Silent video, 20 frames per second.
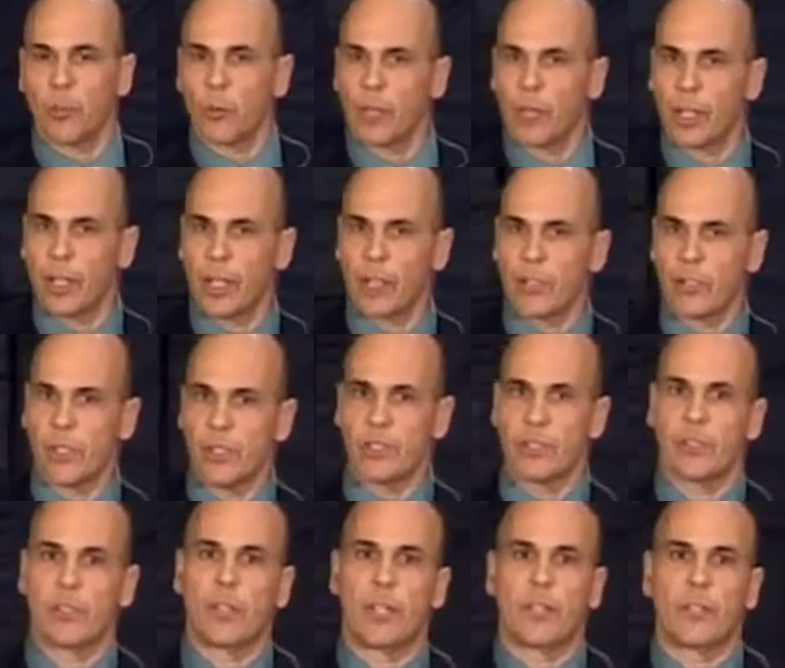
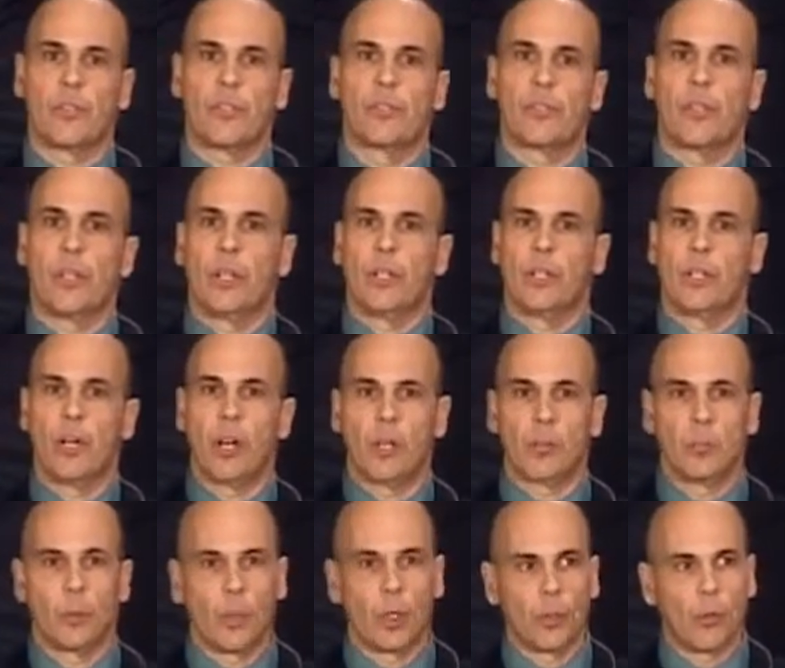organizations such as
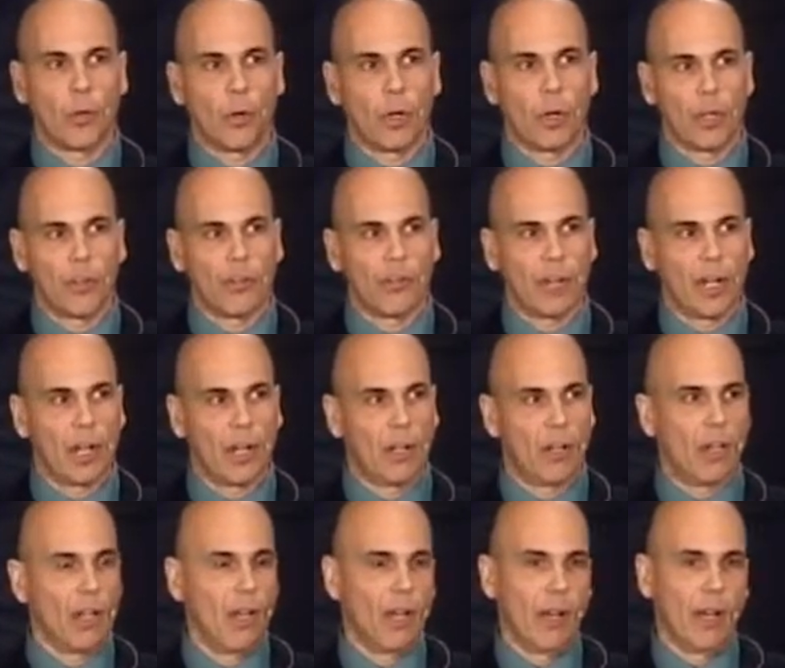Long Point
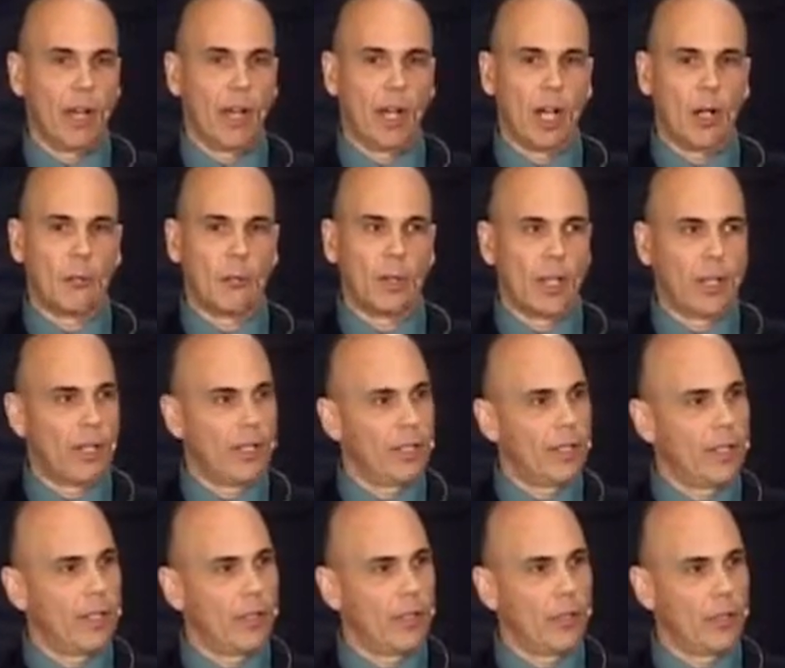Waterfowl
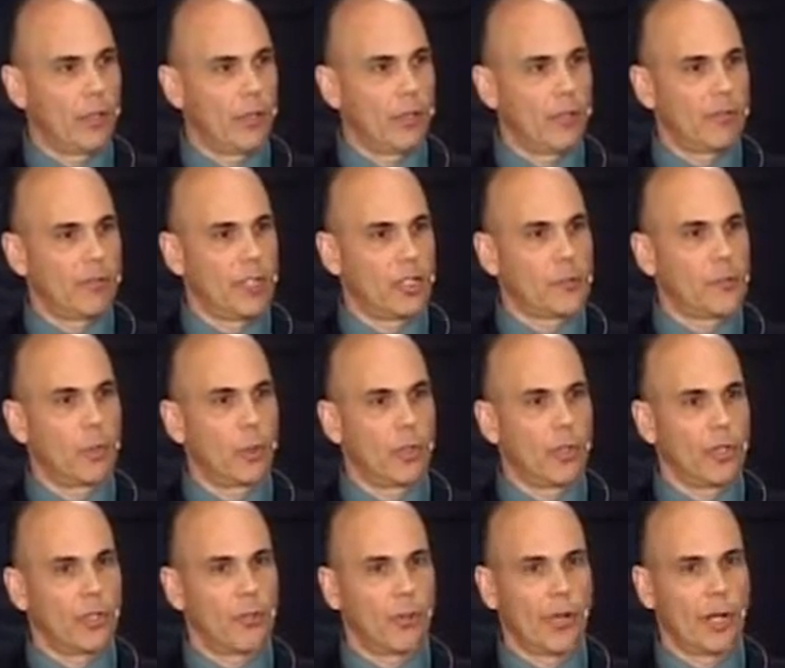and the OFH
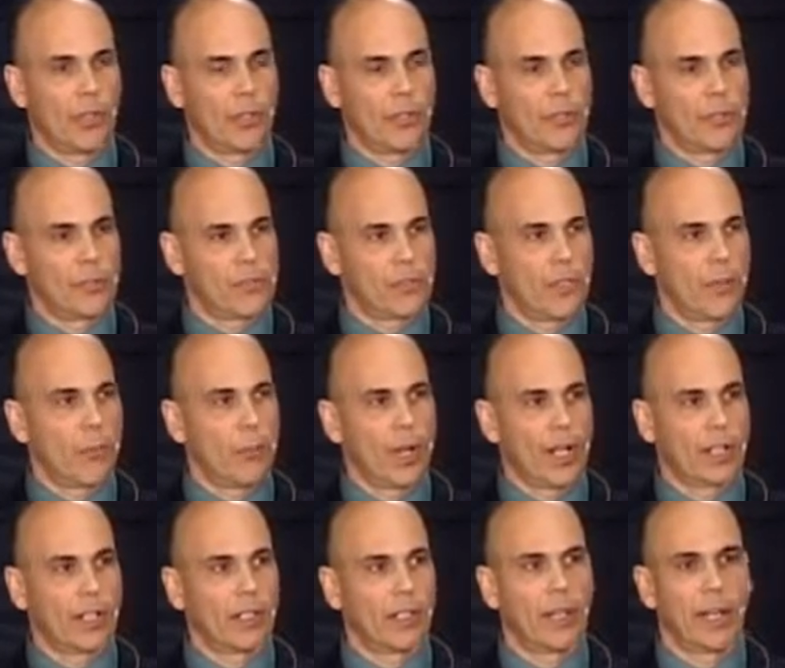Board of Directors
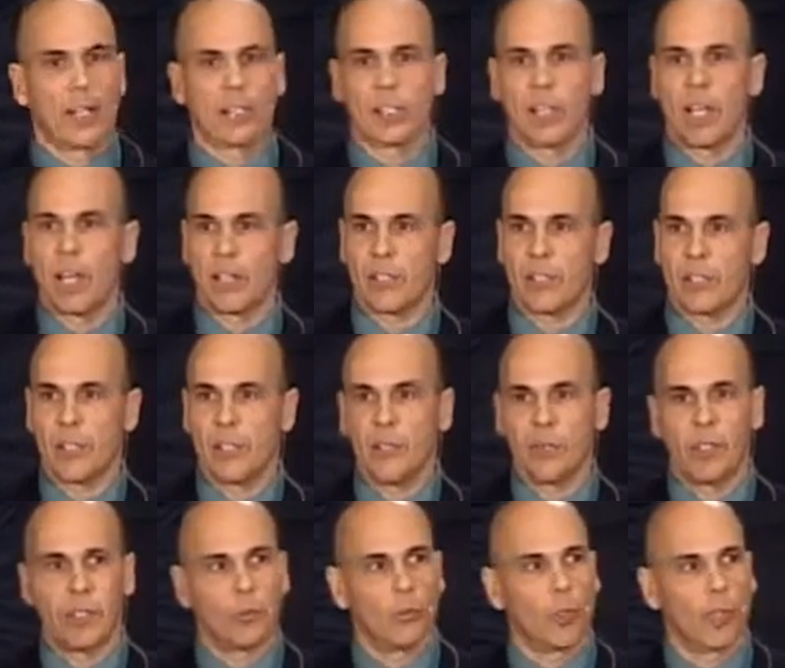recognized last
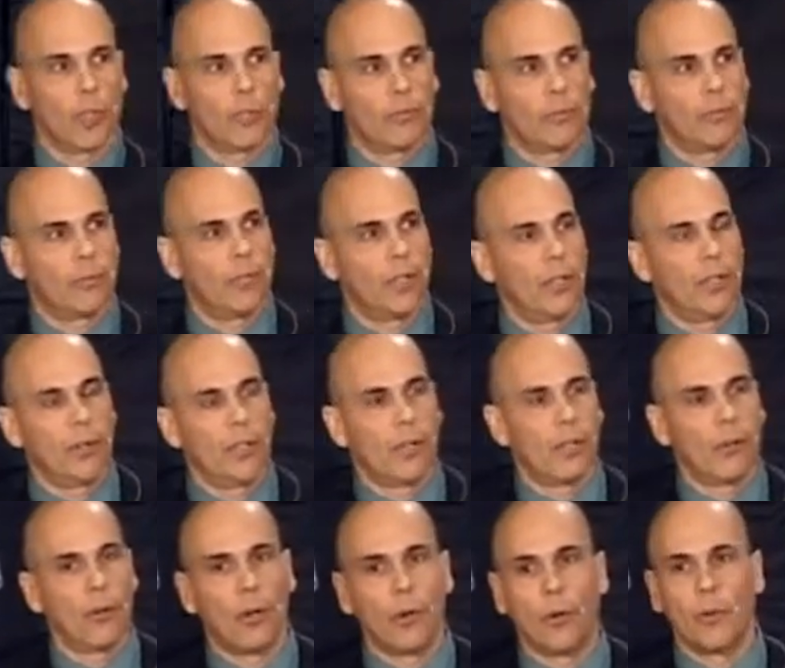evening one of
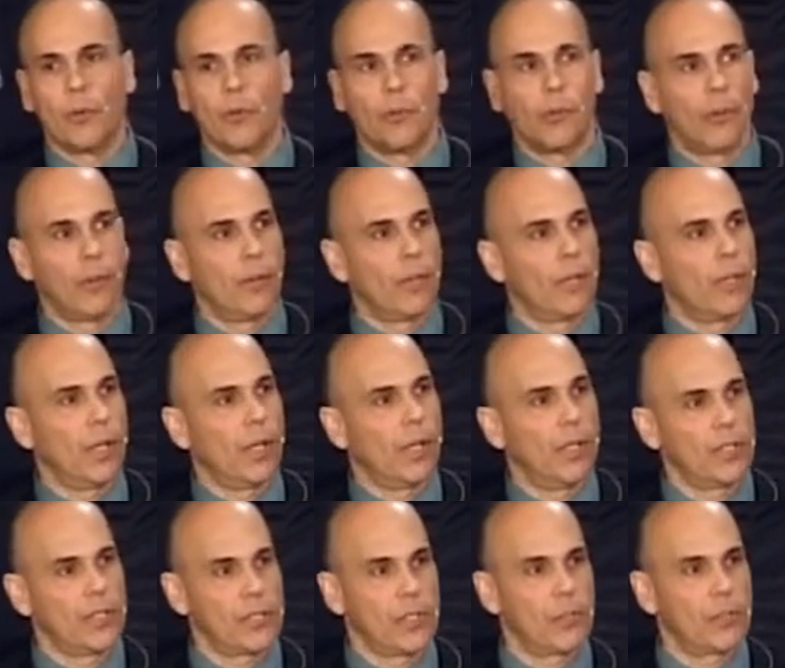their own for
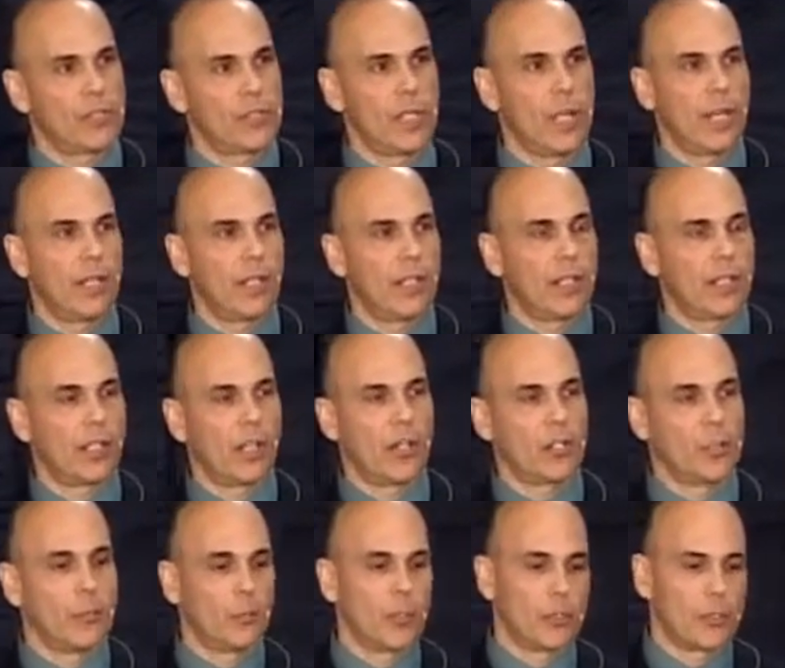his outstanding
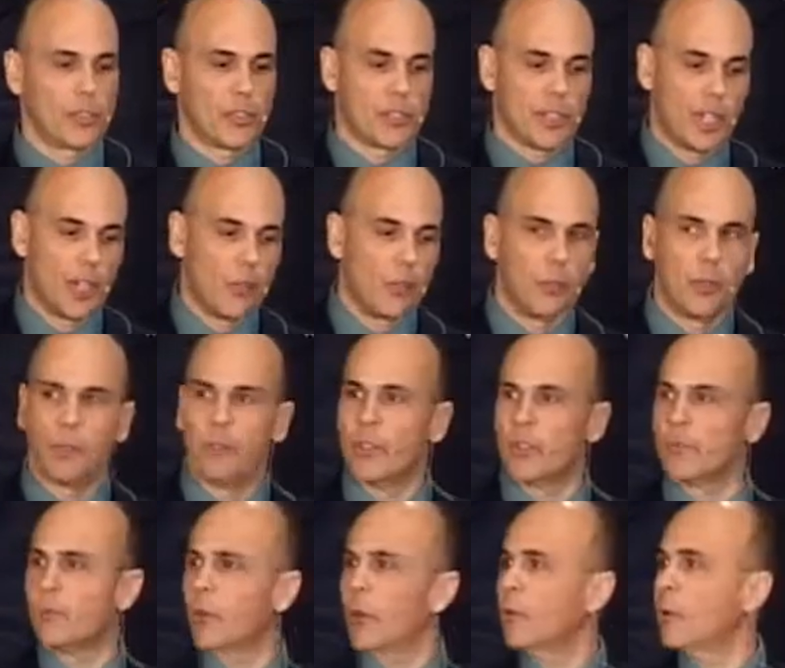contributions to help move
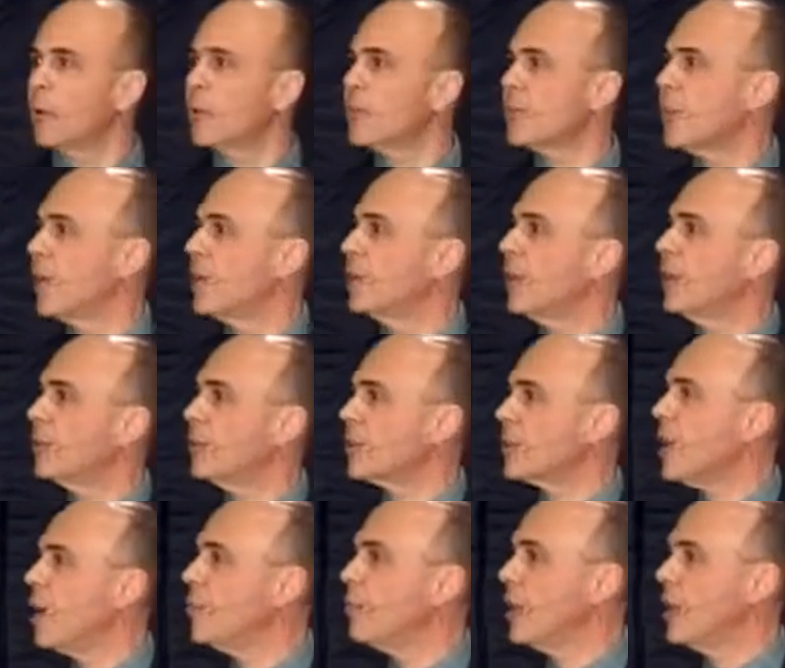this forward. Where's Dr.
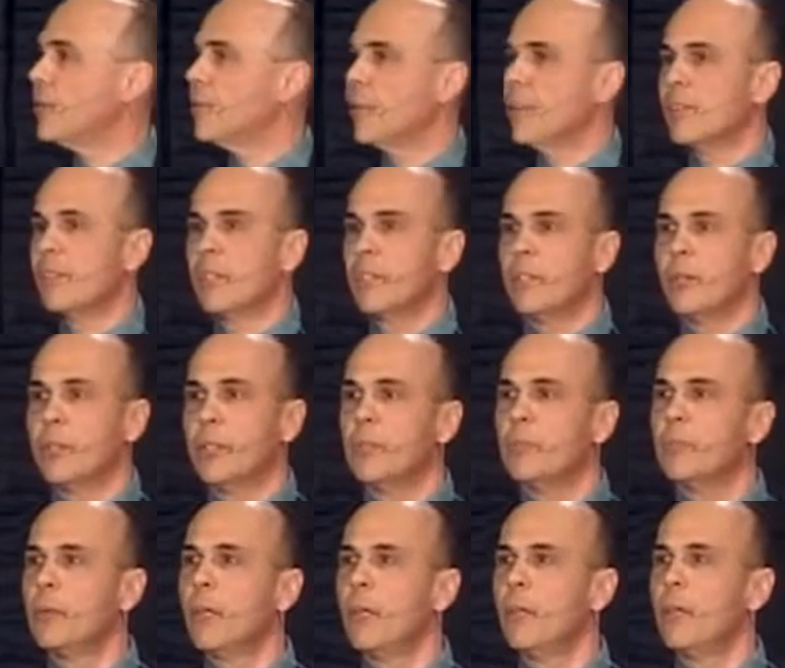Scott Petrie? Is he in the room?